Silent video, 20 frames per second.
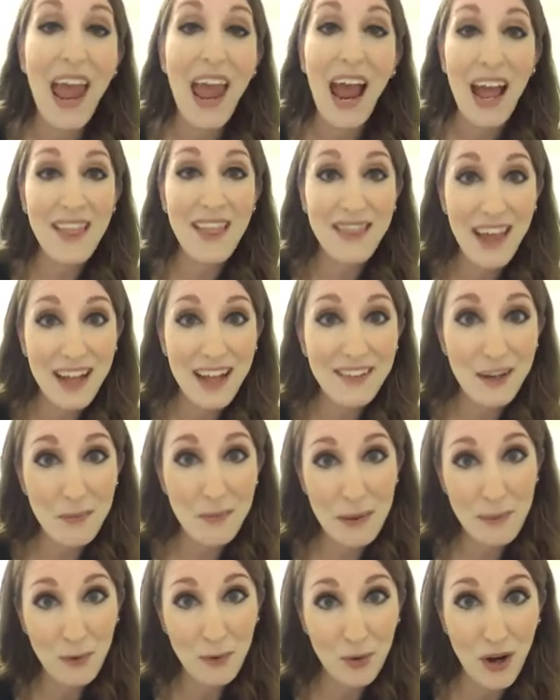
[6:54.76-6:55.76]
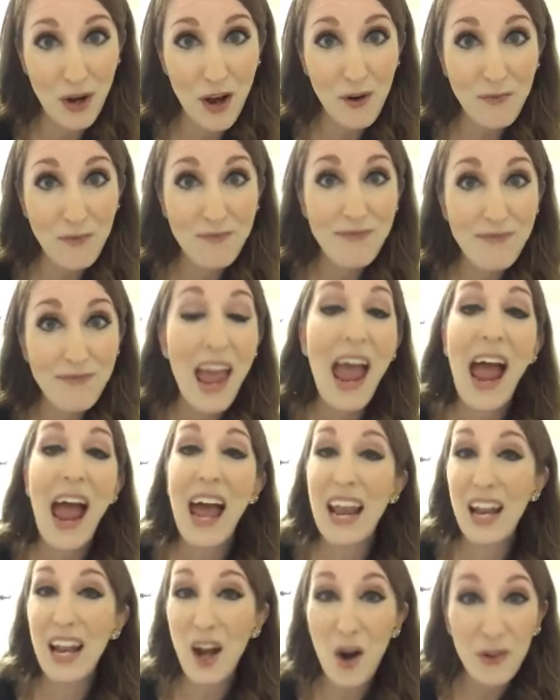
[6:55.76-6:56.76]
And that's how people grow.
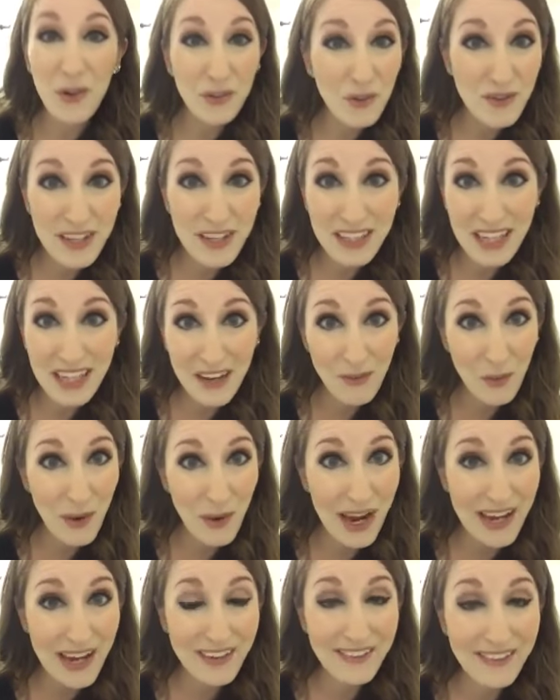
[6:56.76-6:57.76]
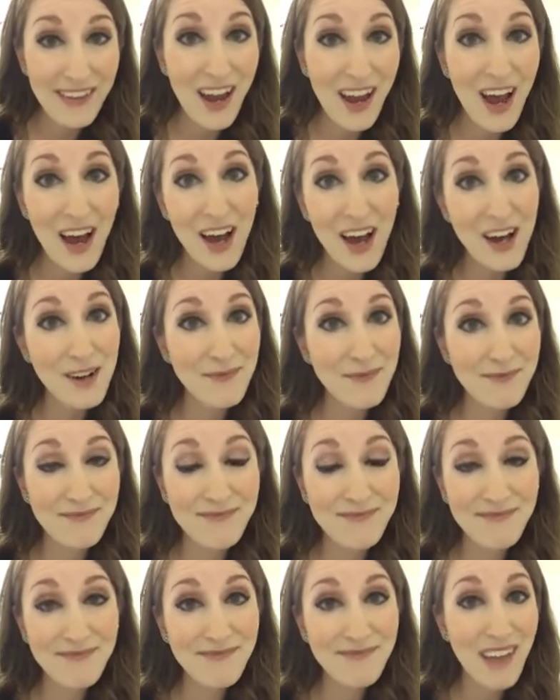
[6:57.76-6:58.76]
And I also did giveaways.
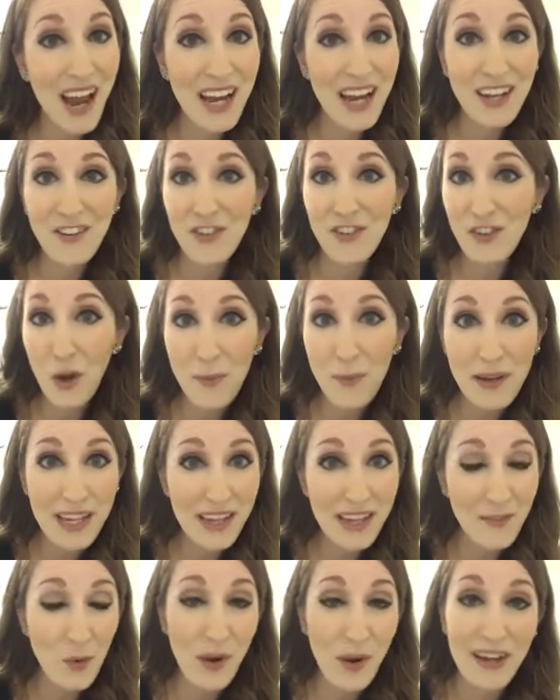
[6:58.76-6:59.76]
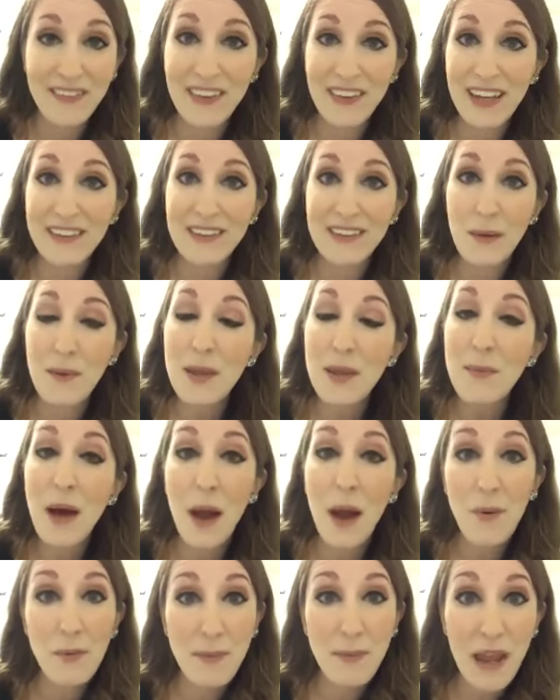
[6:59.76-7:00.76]
Um, I did so many giveaways. Like some of them
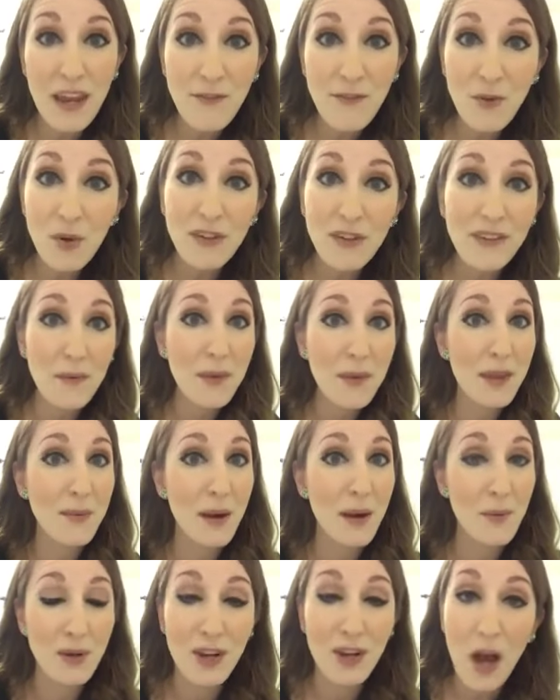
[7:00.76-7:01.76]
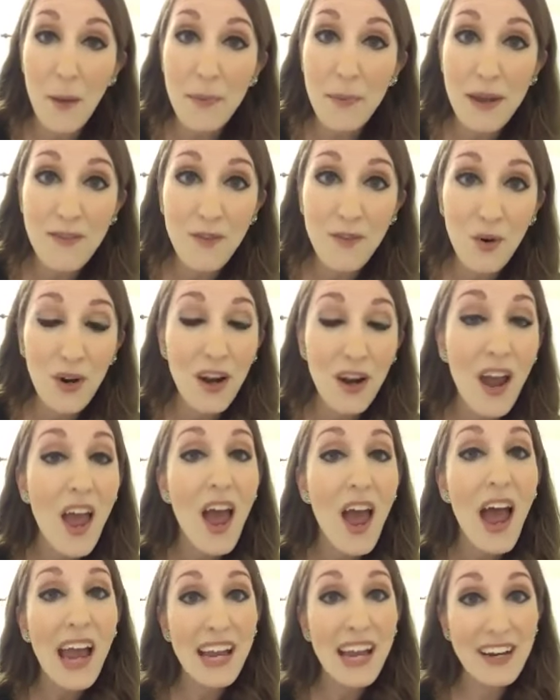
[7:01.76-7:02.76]
I would pay for, some of them I would not pay for.
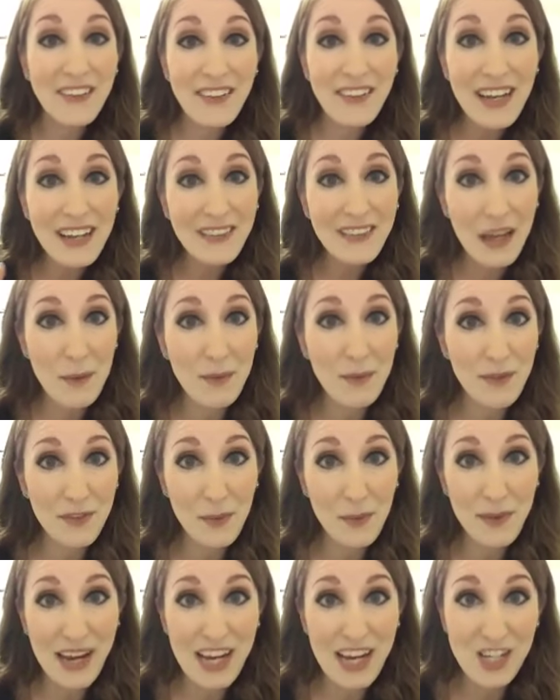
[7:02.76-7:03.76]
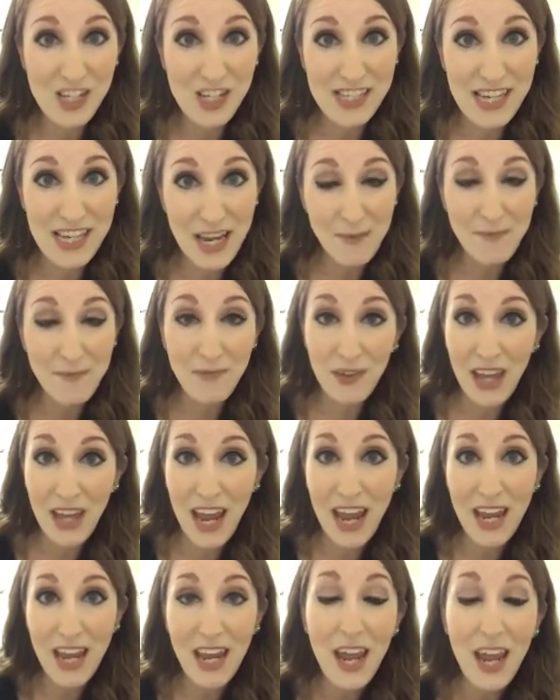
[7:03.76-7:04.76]
Here's an example of something I just did, okay?